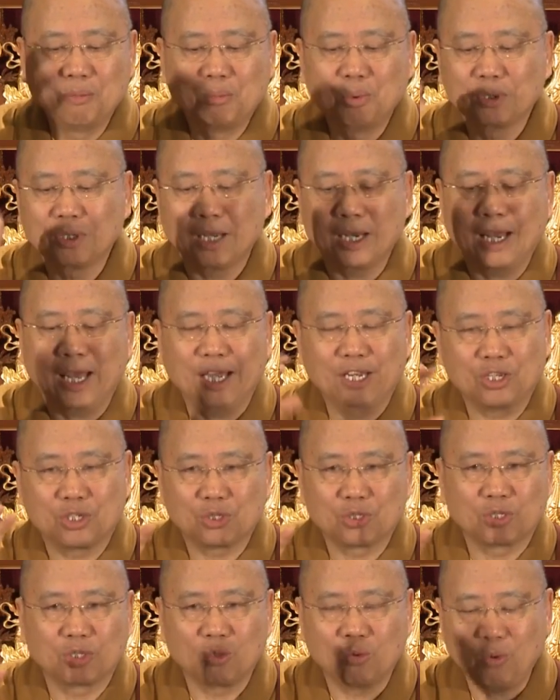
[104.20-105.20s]
Buddha
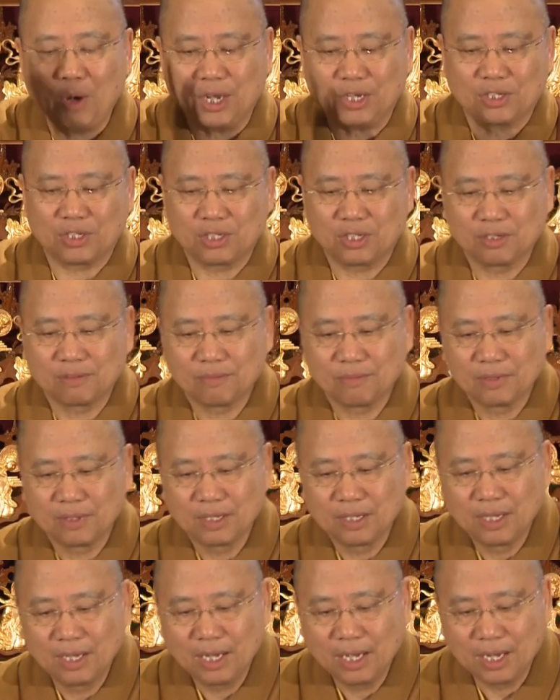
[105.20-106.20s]
lands to the west.
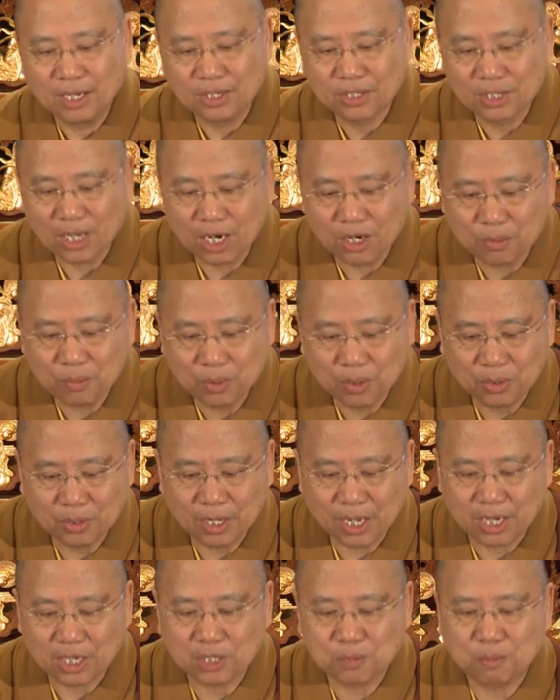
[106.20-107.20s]
And
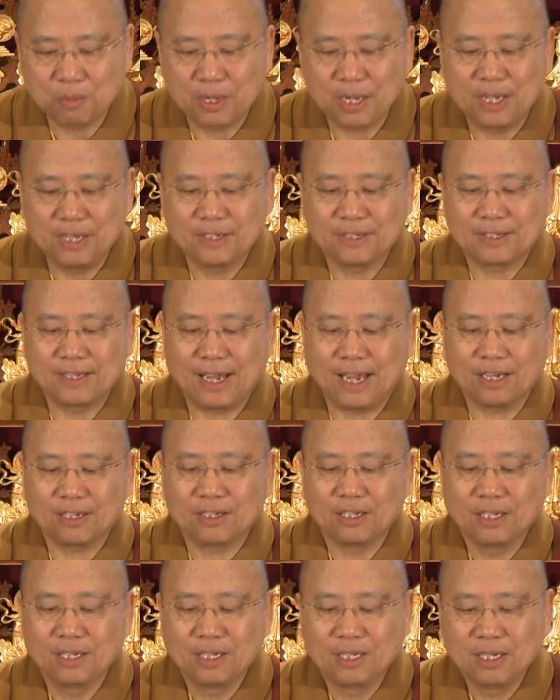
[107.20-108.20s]
Sakyamuni explains
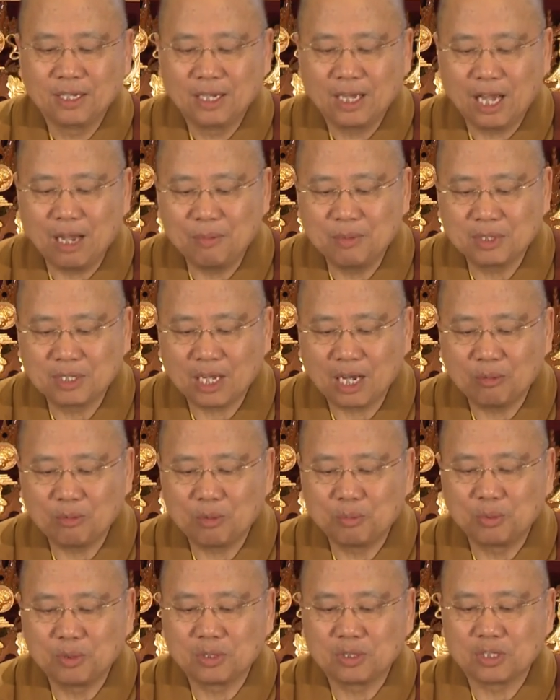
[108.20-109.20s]
that
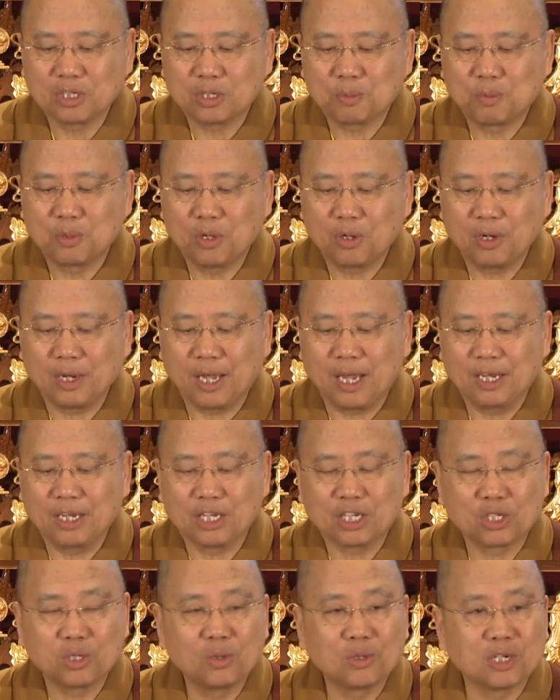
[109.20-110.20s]
Amitabha Buddha's Pure Land
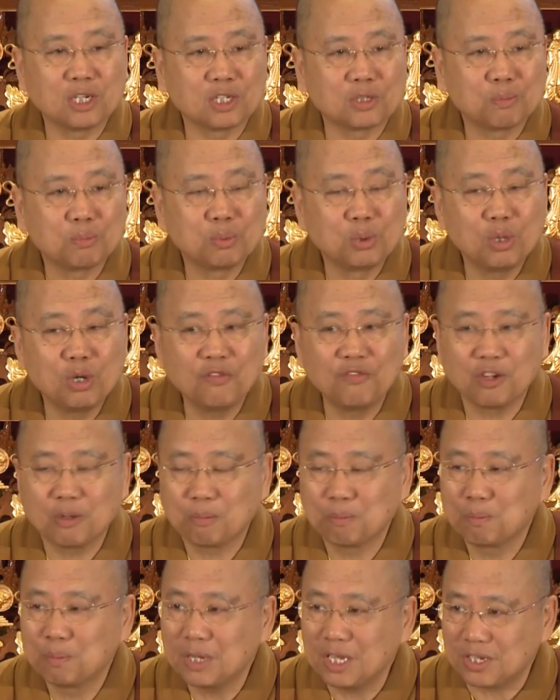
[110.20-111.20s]
is known as
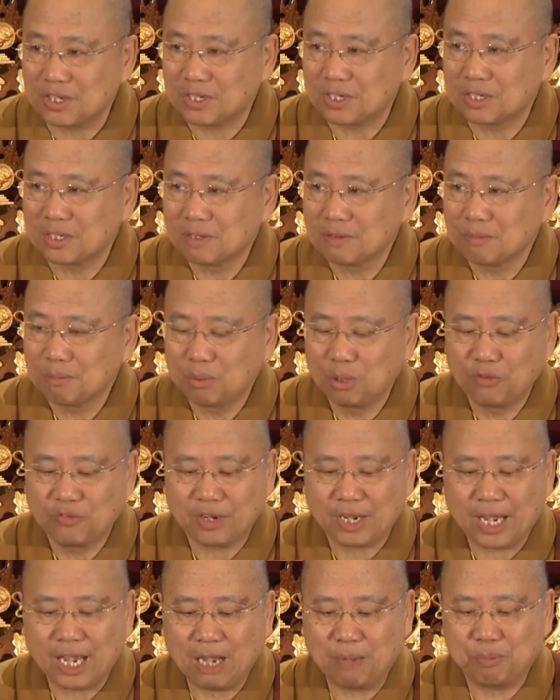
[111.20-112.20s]
perfect bliss,
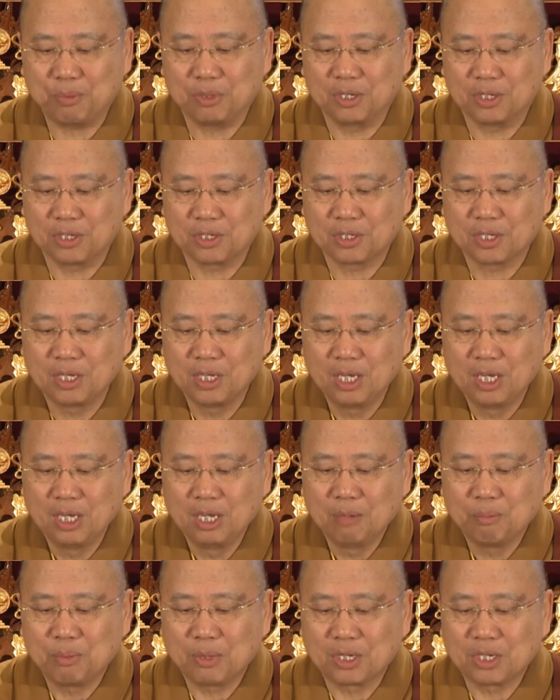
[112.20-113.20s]
perfect happiness,
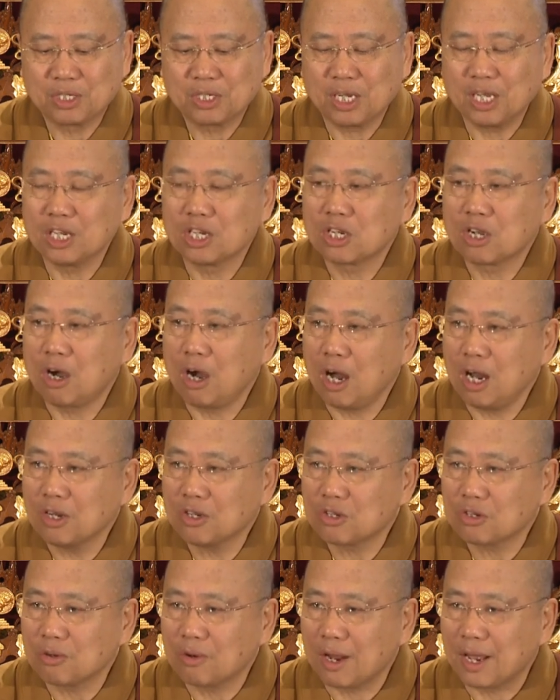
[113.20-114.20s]
because in
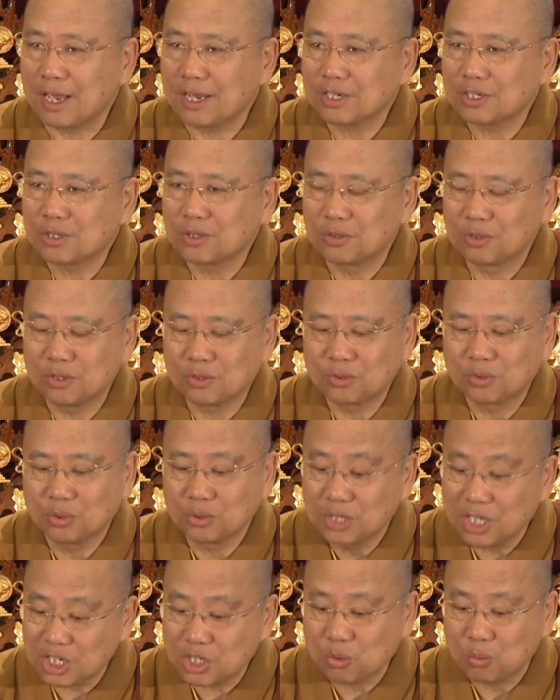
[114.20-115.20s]
contrast to
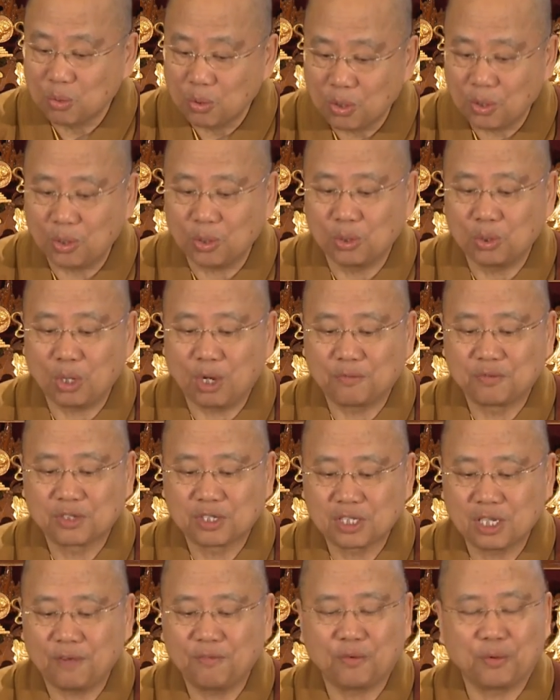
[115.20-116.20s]
this world of
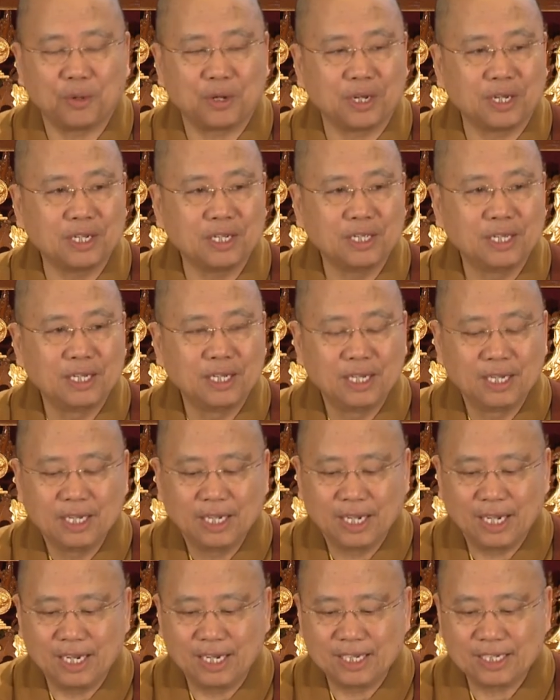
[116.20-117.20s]
suffering,
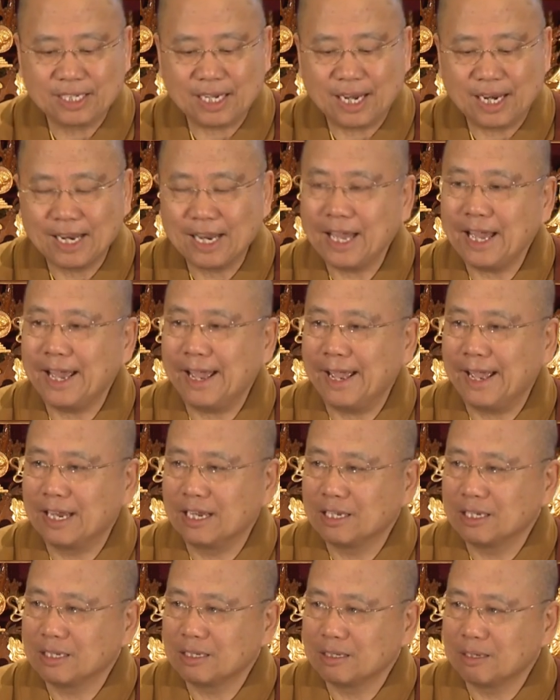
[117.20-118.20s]
it is a
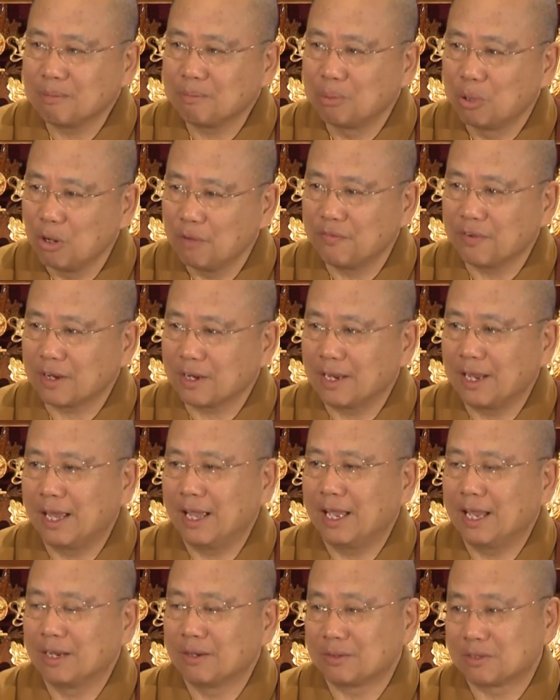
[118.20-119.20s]
land, a perfect
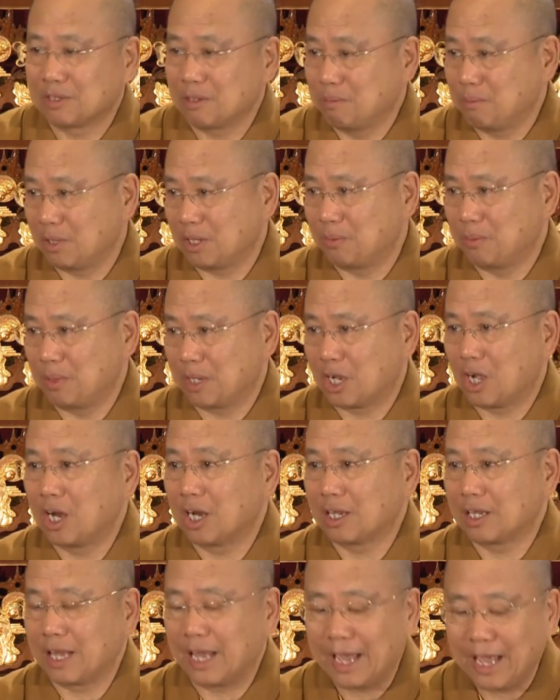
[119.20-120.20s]
land, or somebody may
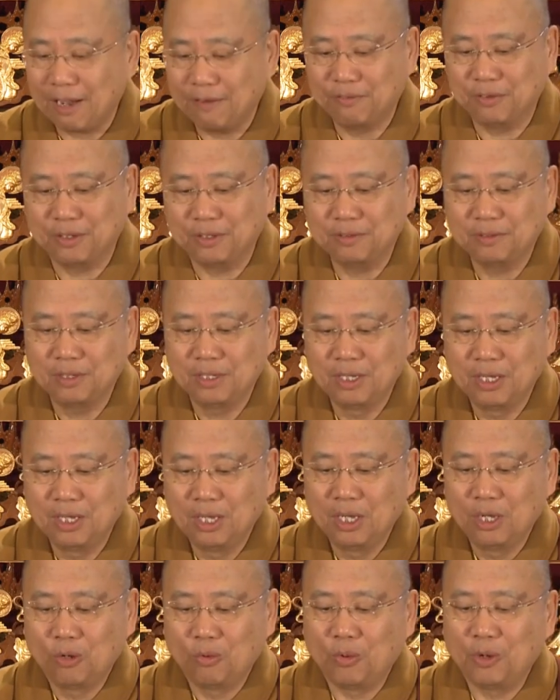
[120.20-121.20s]
call it a heaven,
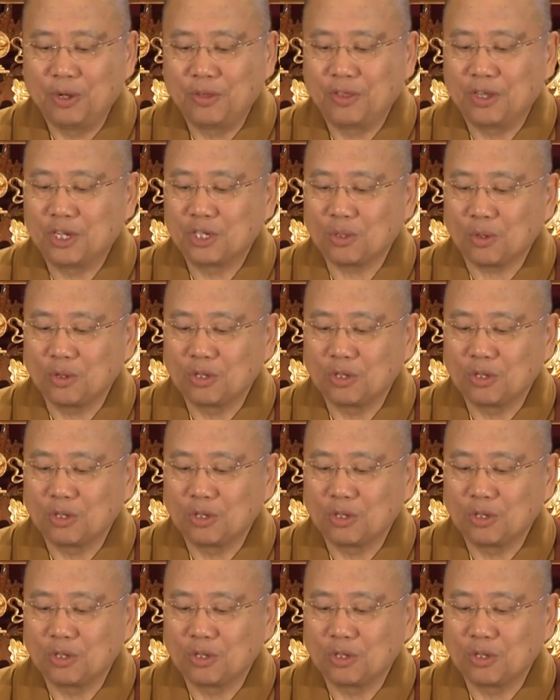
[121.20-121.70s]
where there's